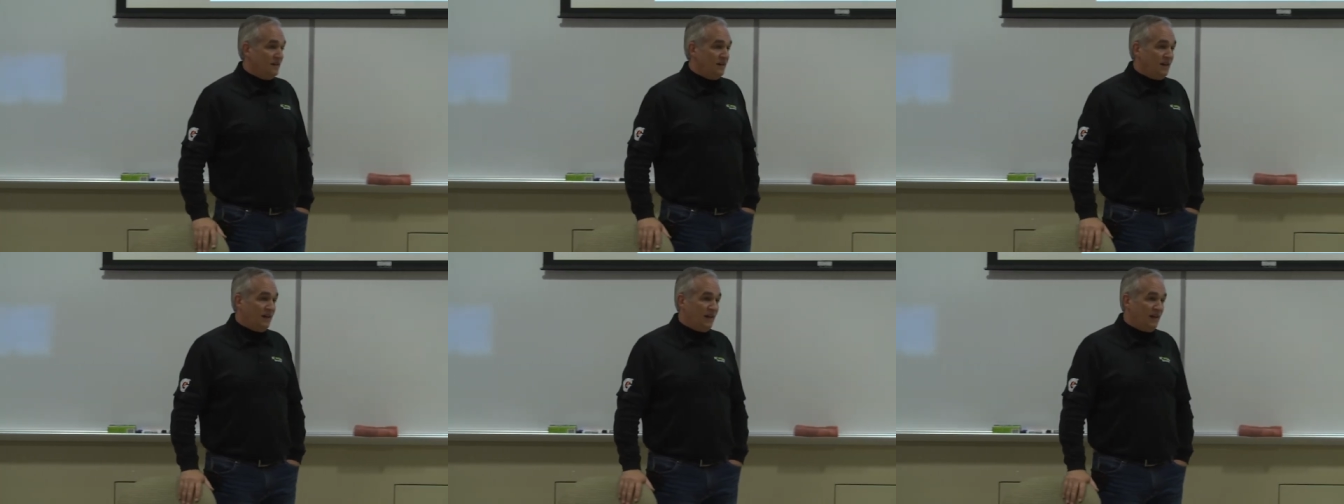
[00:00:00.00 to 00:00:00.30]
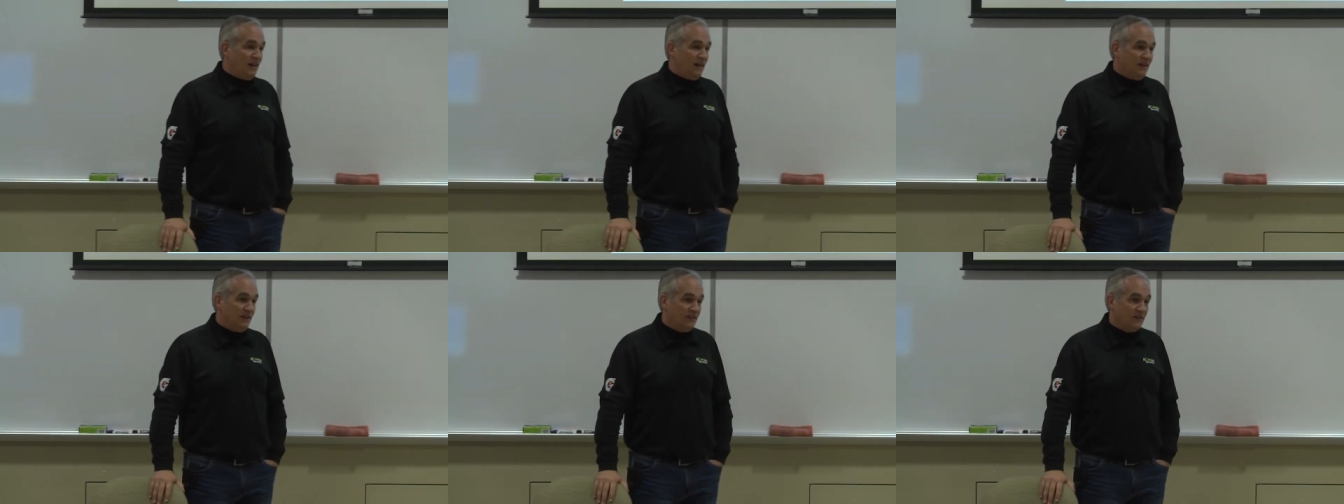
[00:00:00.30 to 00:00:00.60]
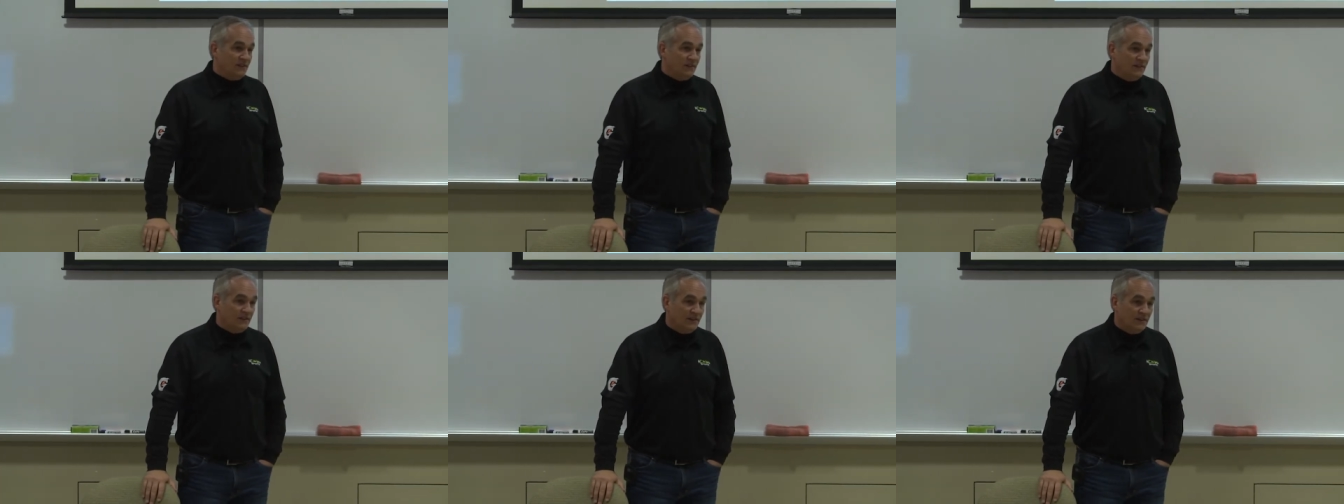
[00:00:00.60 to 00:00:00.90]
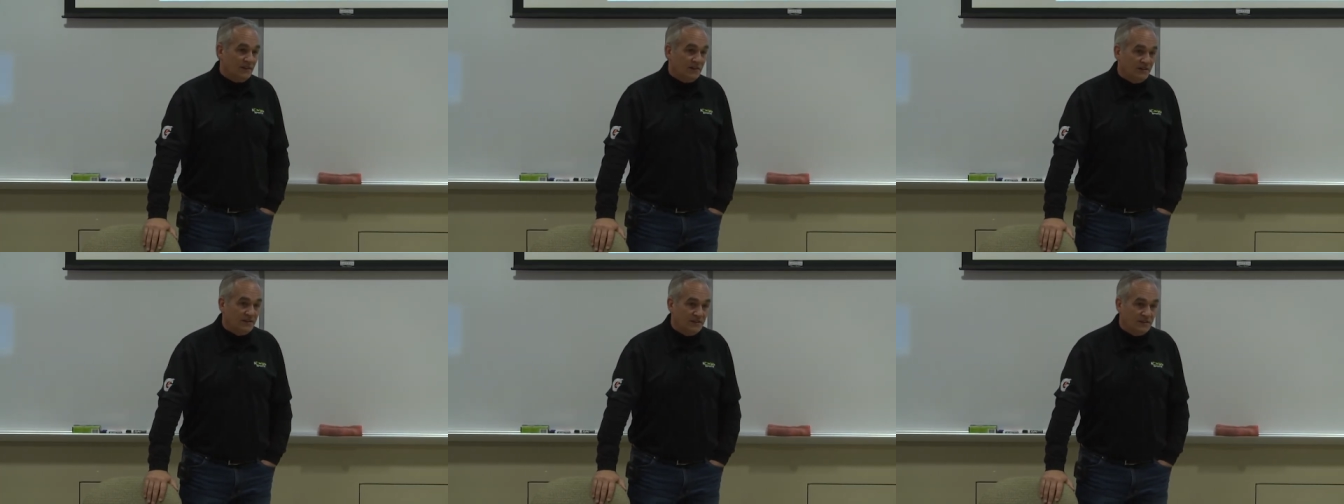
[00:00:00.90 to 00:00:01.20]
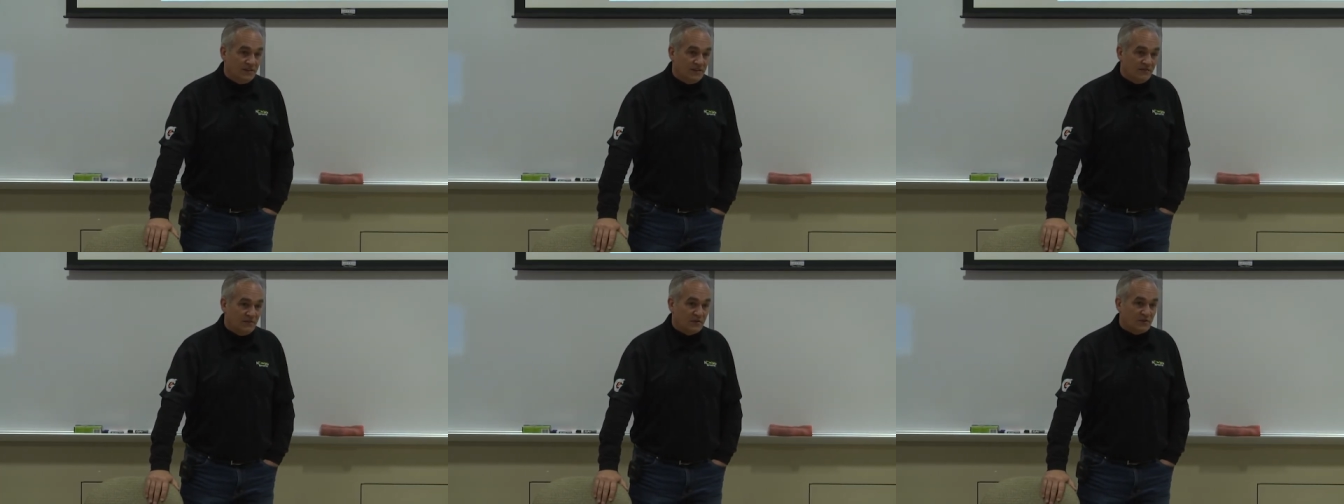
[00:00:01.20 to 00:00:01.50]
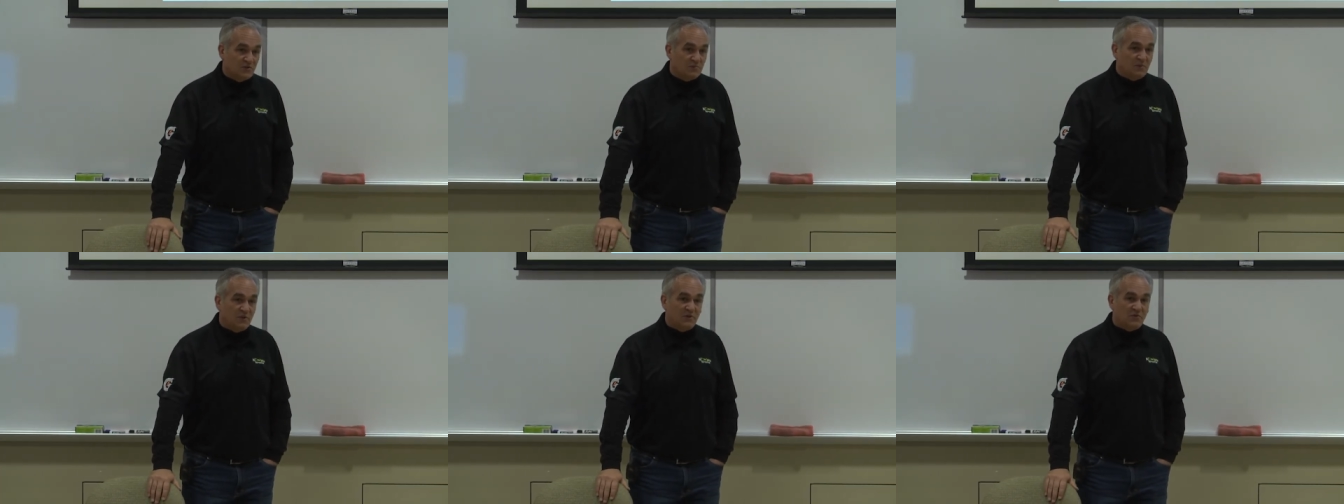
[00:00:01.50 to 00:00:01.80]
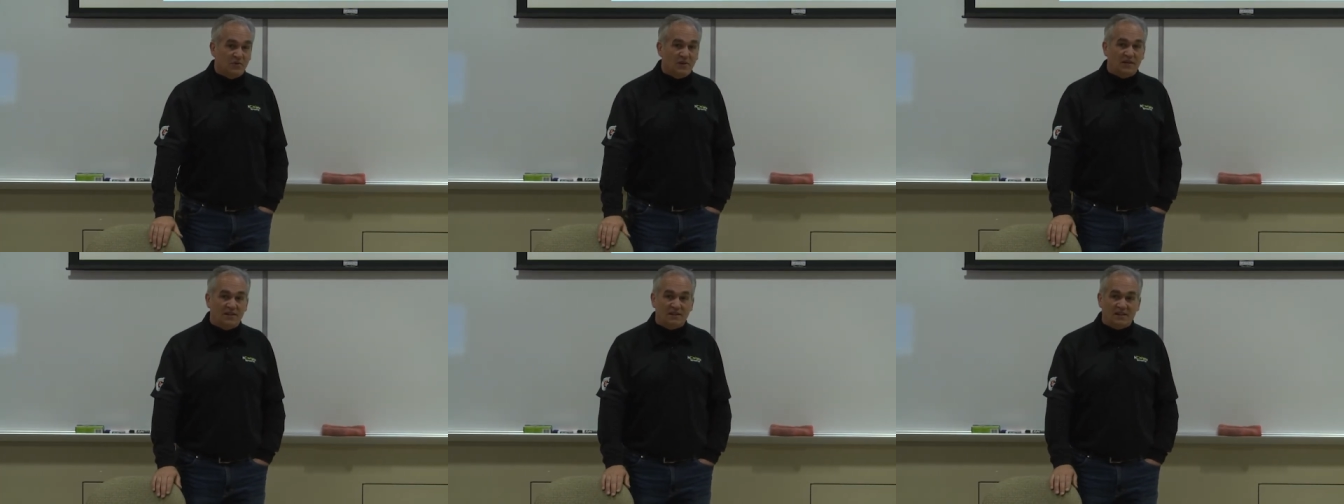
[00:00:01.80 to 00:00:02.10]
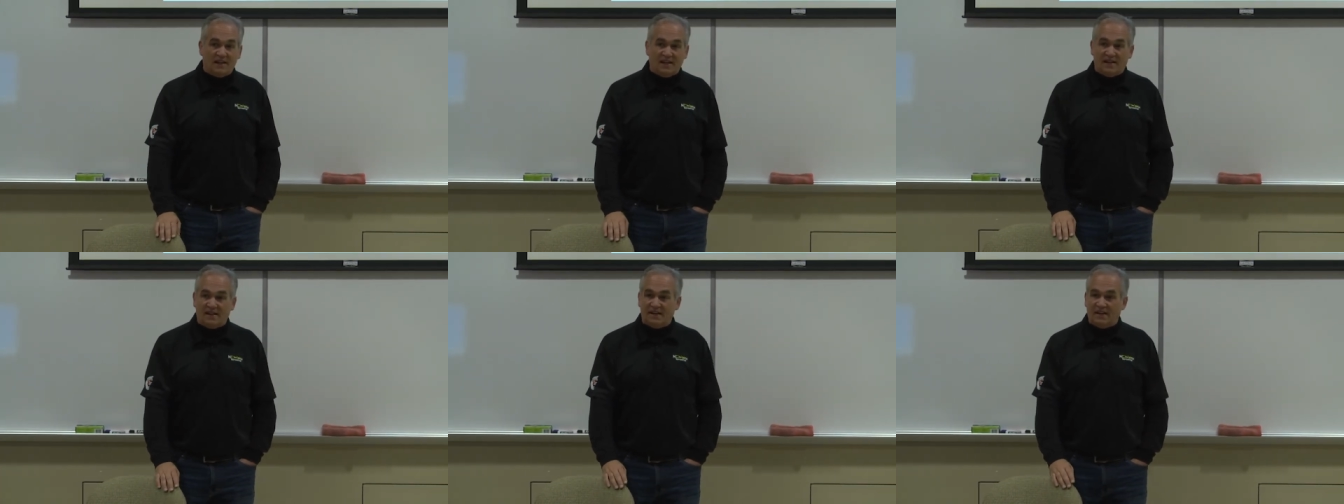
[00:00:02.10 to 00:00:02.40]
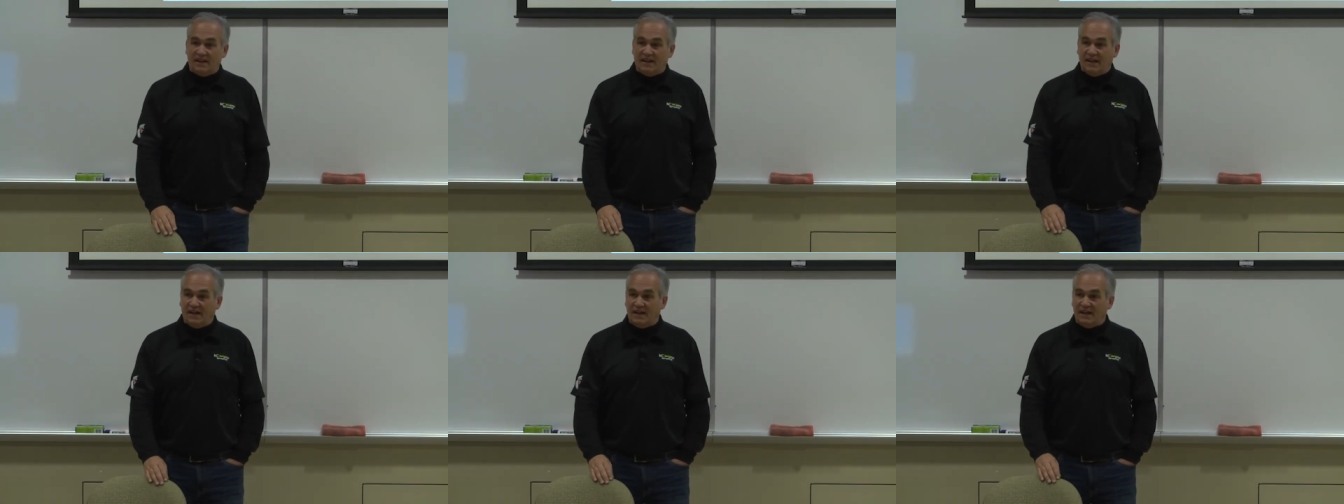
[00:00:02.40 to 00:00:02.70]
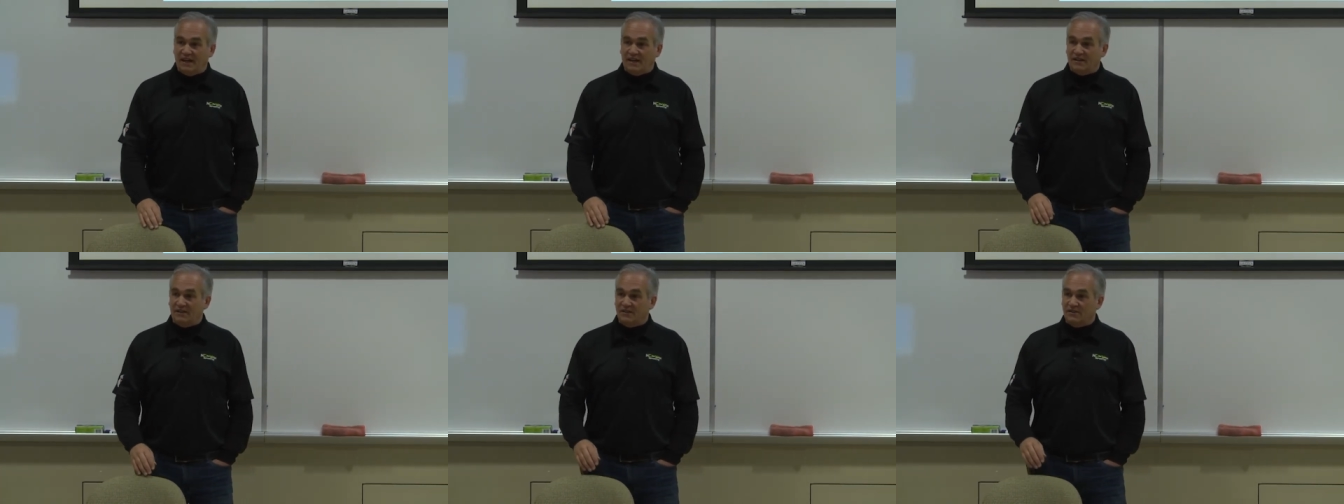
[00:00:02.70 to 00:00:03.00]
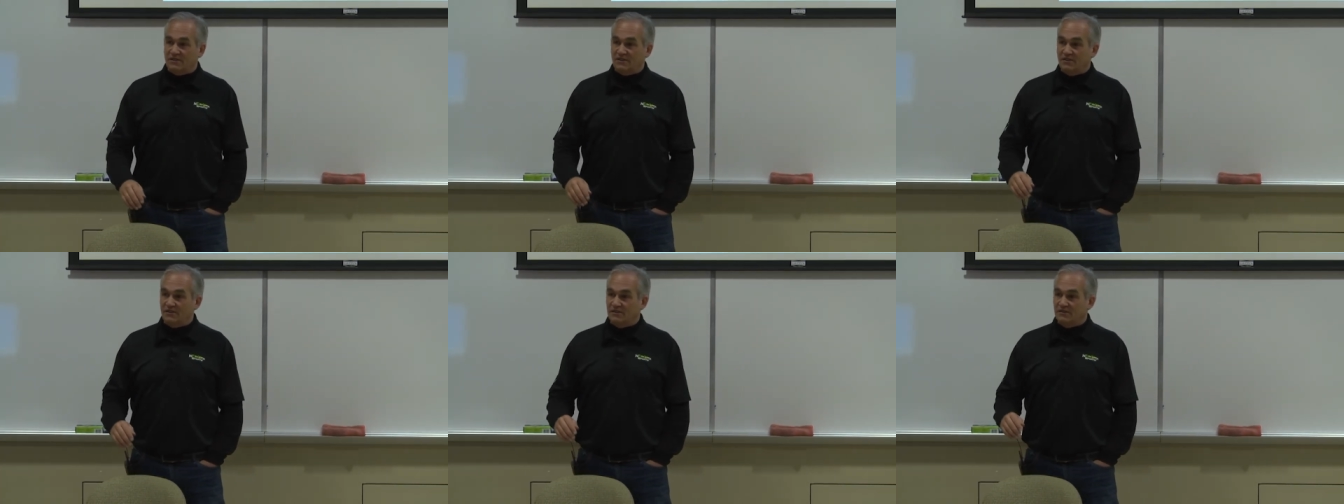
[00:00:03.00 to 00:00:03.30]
And uh, the difference between that and